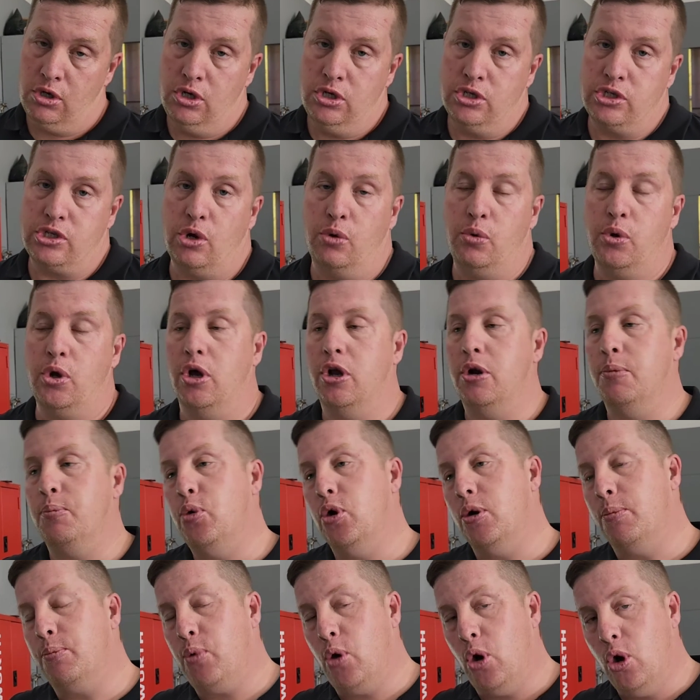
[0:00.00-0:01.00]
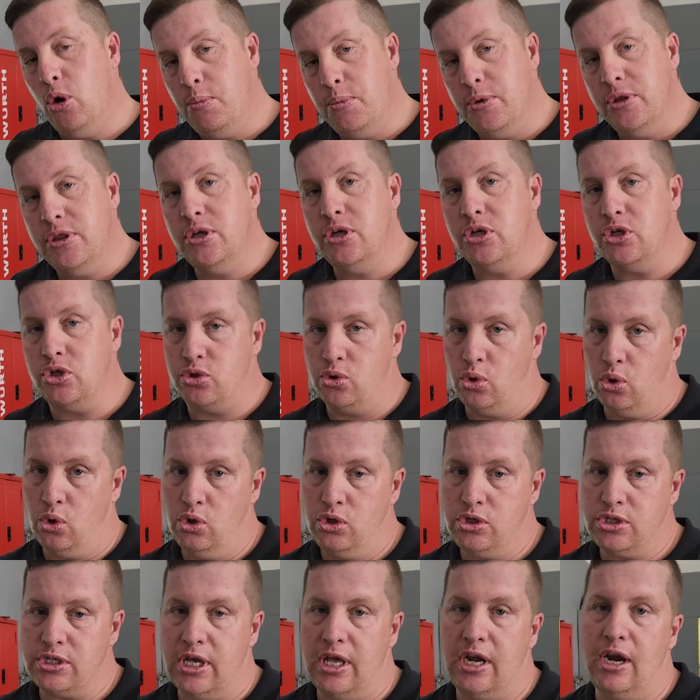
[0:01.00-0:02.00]
So we're going to put a probe in the
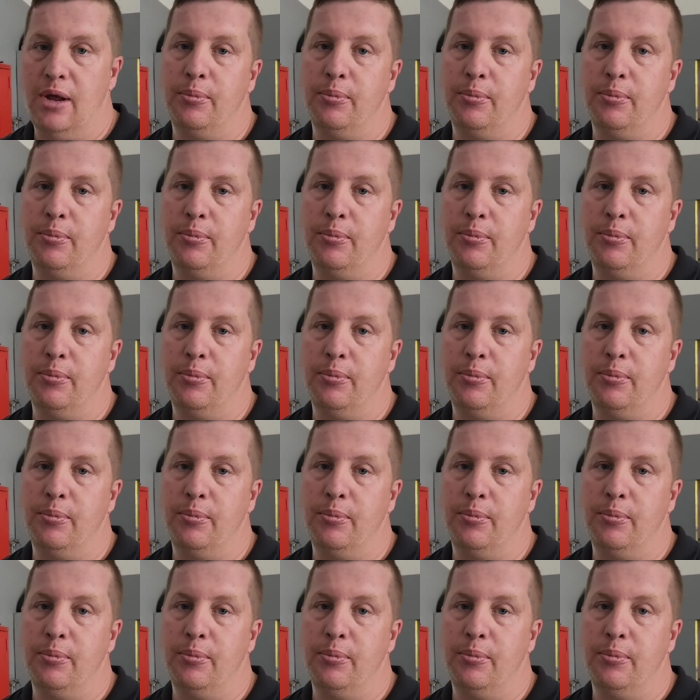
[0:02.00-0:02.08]
exhaust and